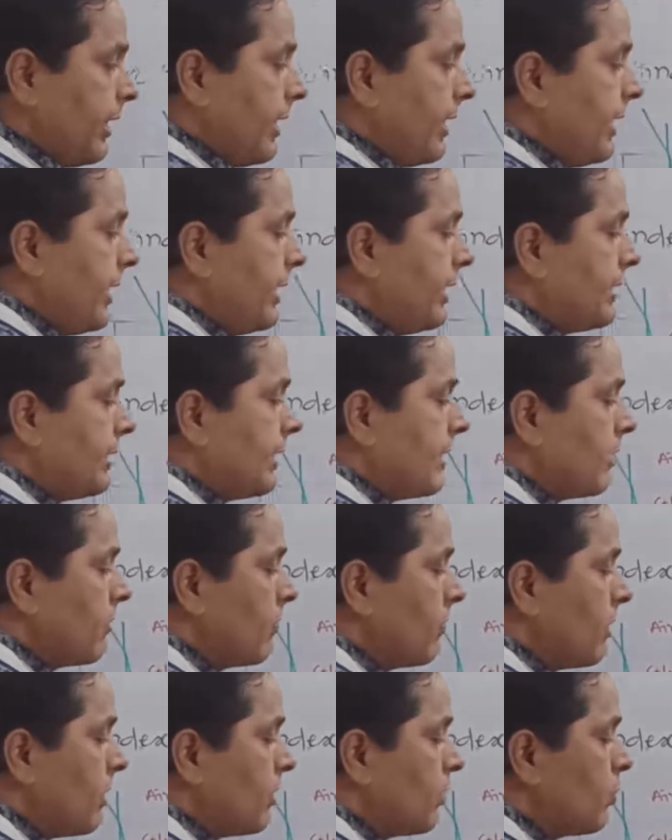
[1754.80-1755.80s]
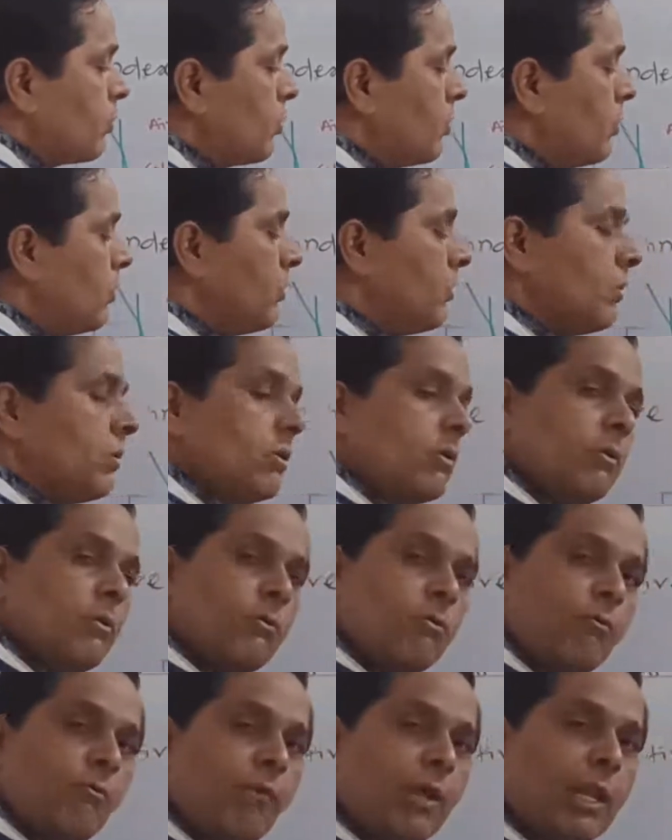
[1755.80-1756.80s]
is equal to
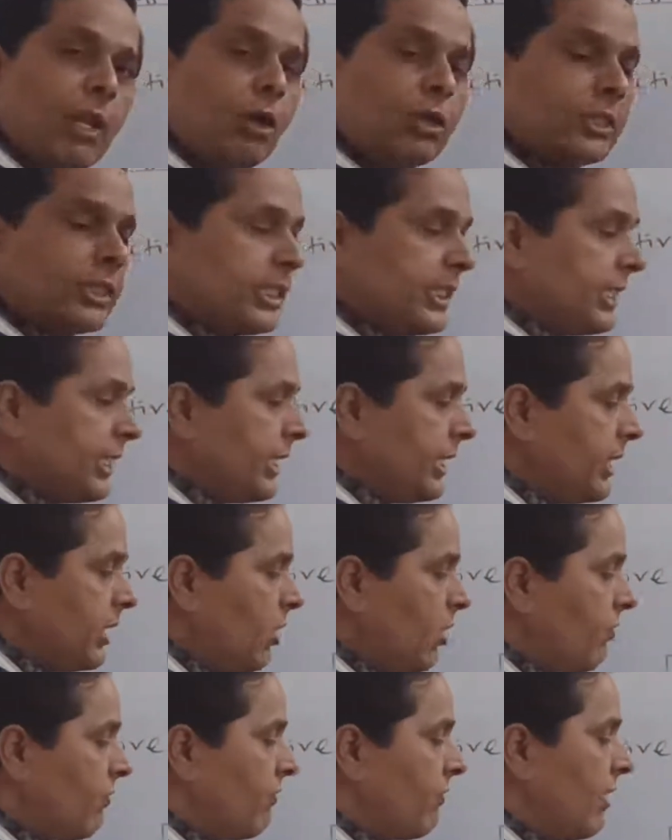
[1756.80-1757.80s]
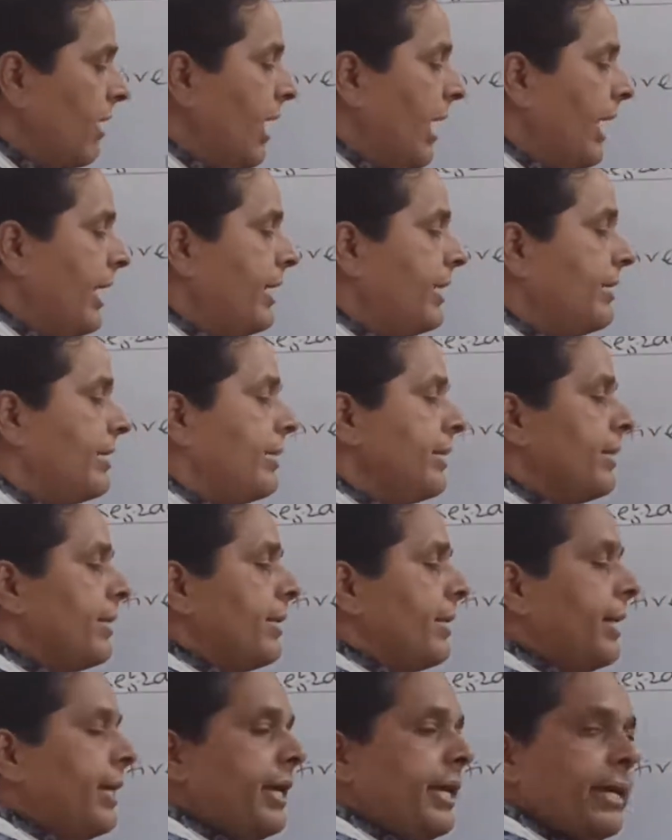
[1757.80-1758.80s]
velocity of light
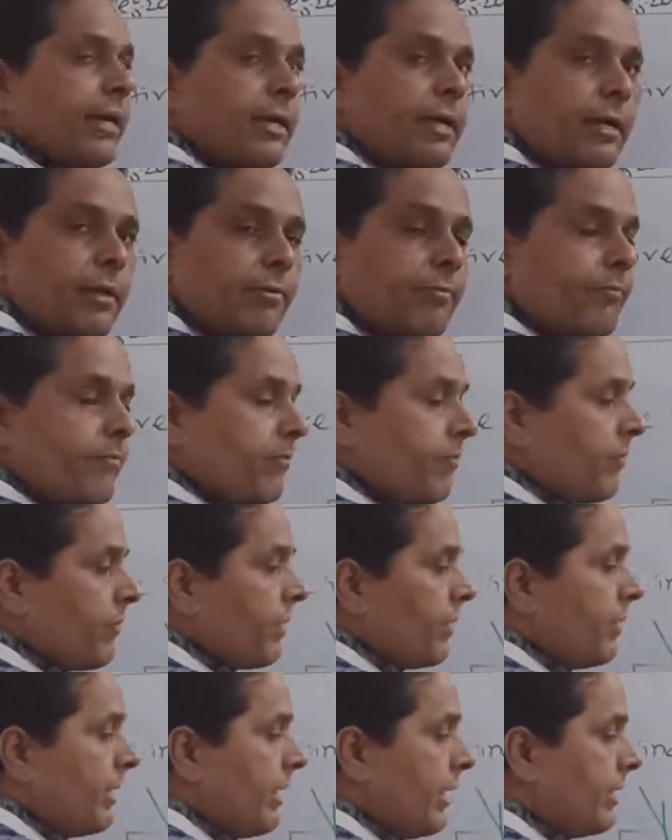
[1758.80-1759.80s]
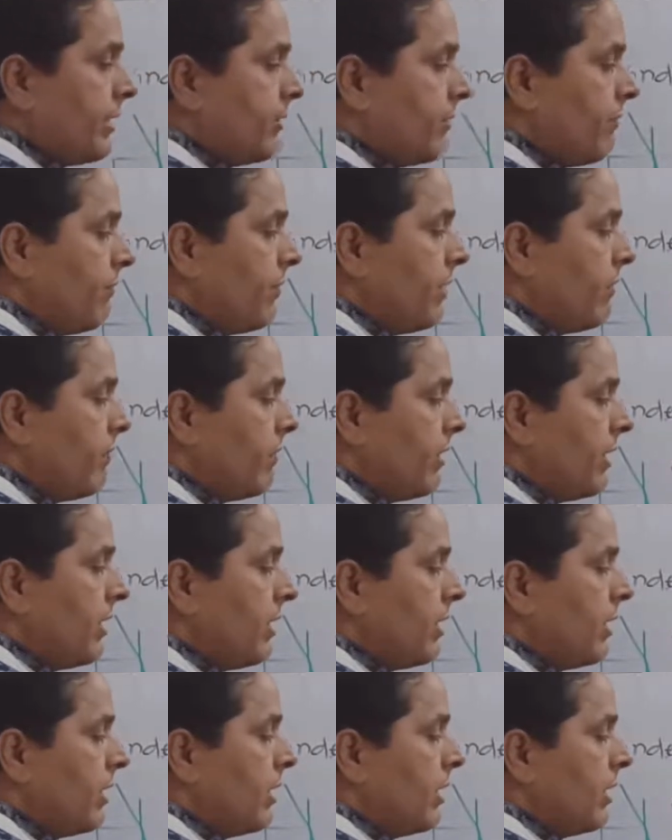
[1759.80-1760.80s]
in air, that is
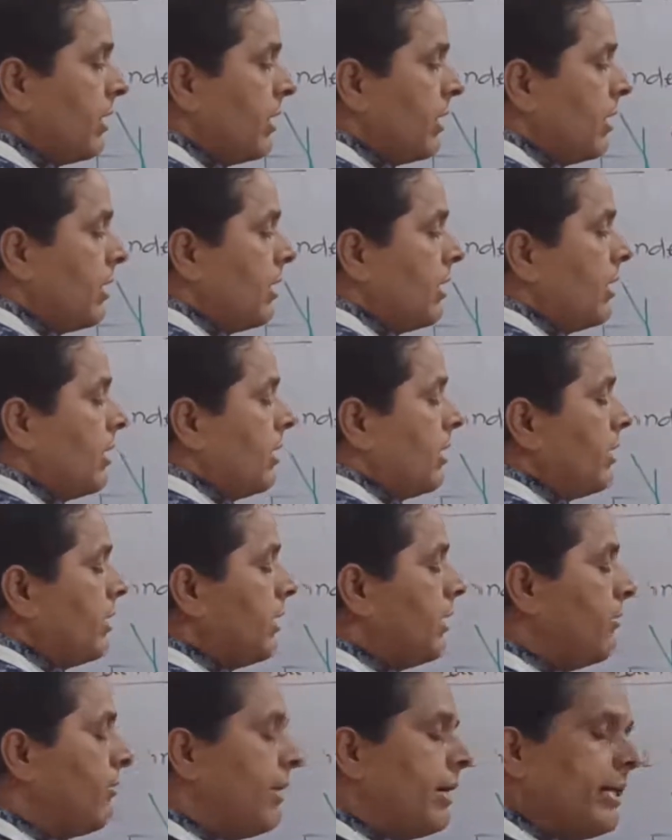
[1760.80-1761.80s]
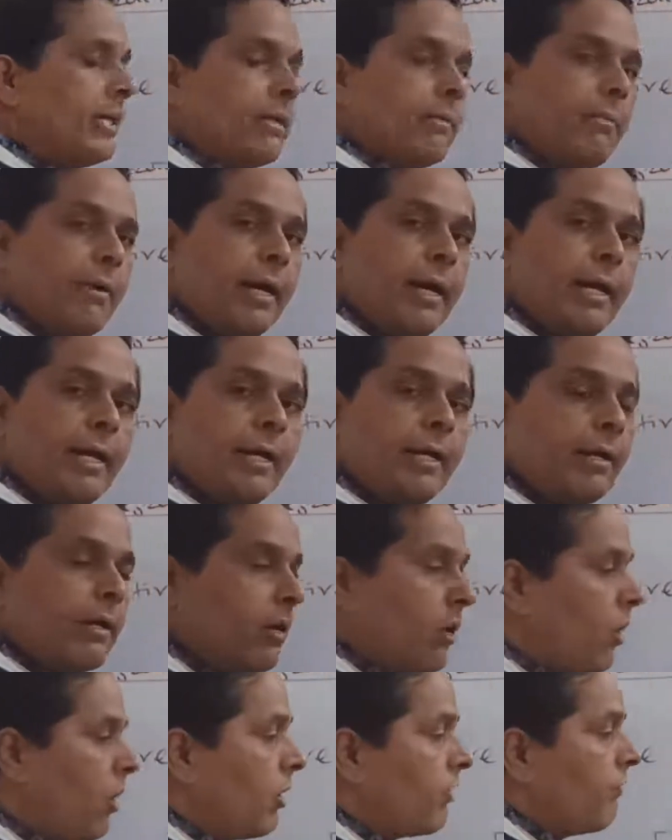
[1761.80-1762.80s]
V1, divided by,
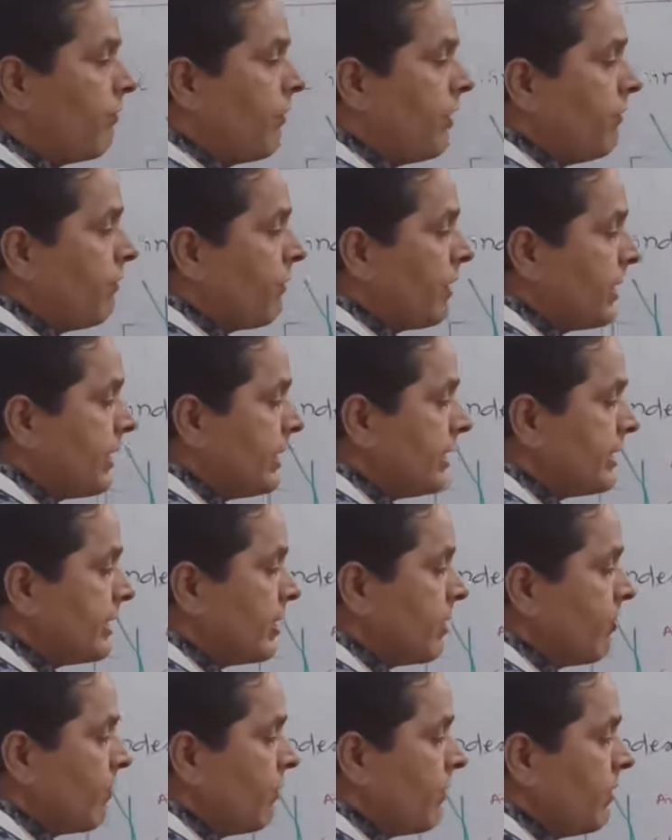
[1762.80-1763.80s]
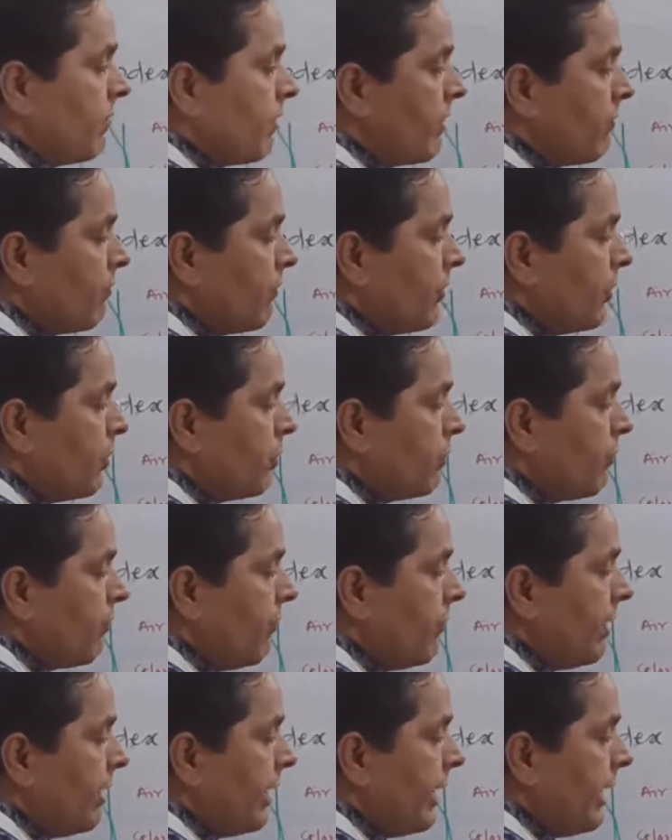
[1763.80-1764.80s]
or V1, instead of V1 we use
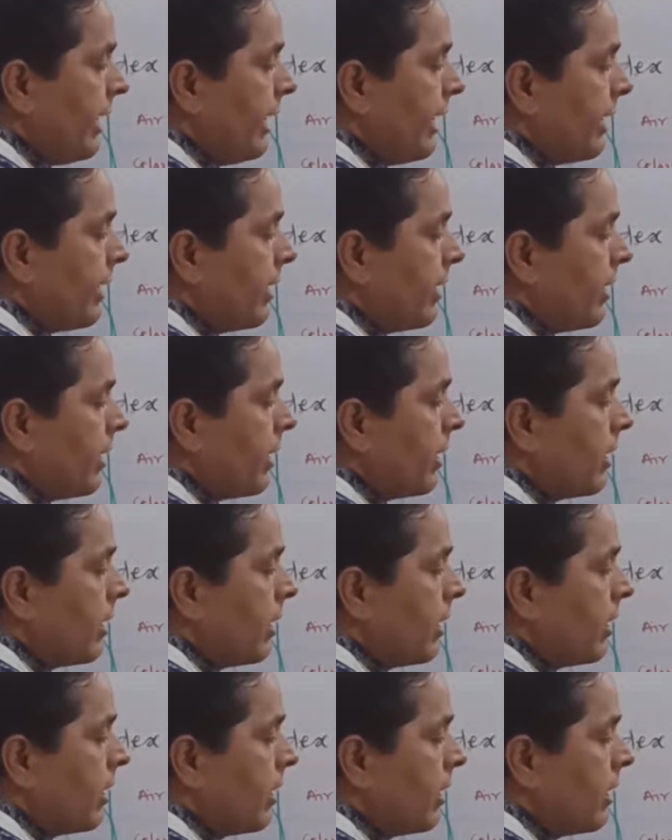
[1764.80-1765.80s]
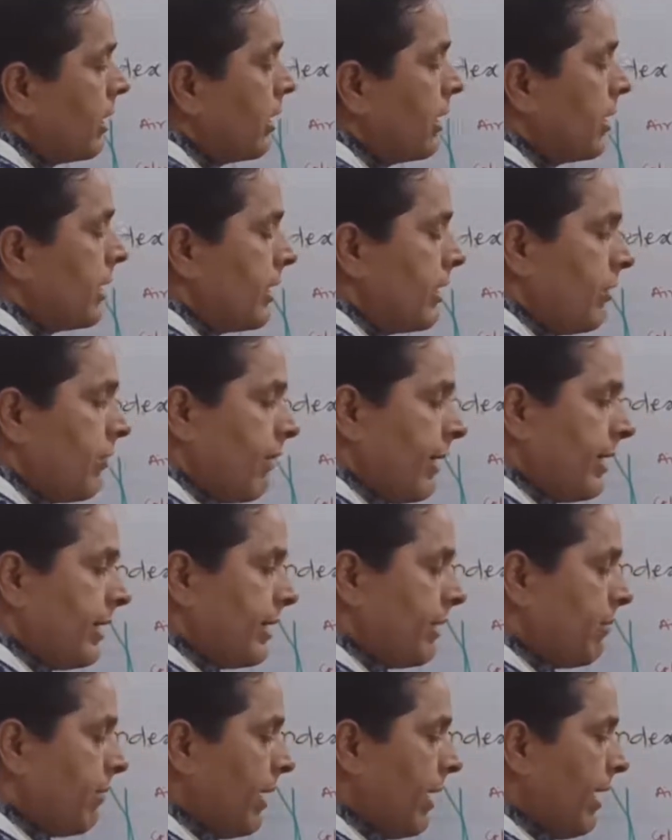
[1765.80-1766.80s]
V air,
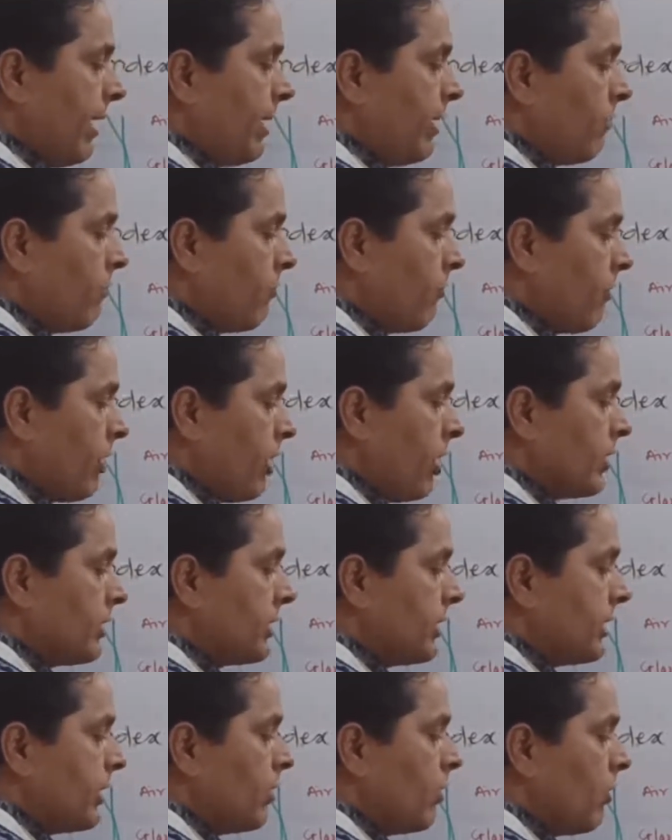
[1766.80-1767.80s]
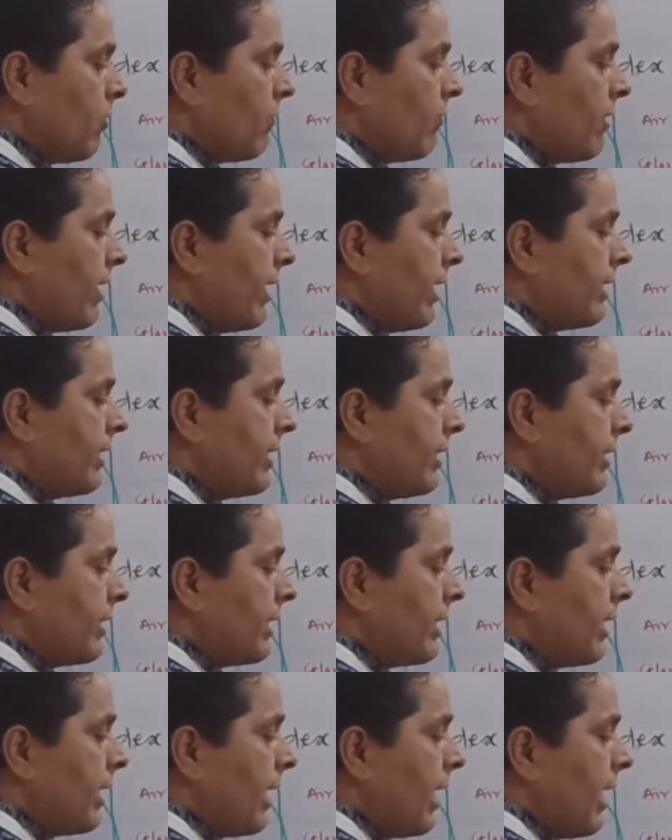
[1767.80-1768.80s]
divided by velocity of light
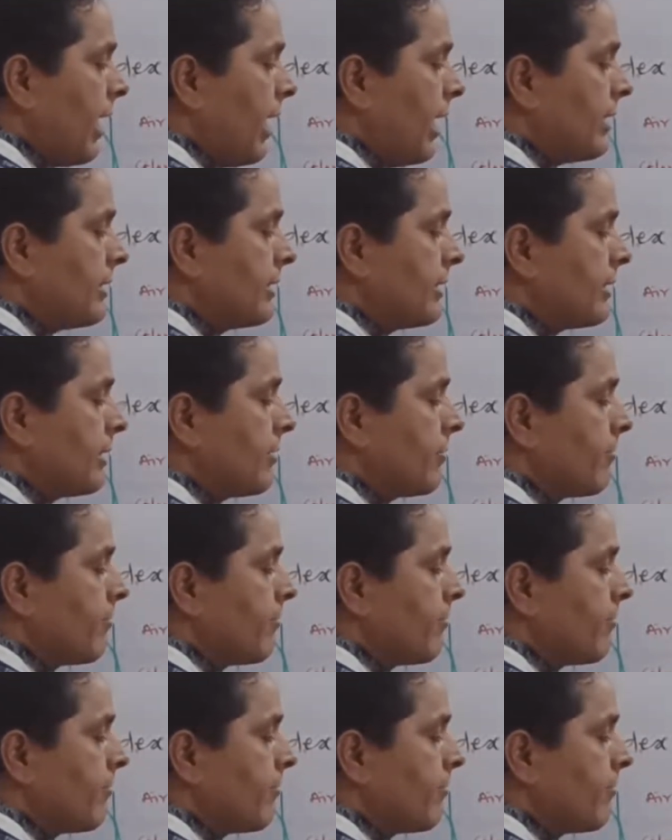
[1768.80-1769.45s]
in glass,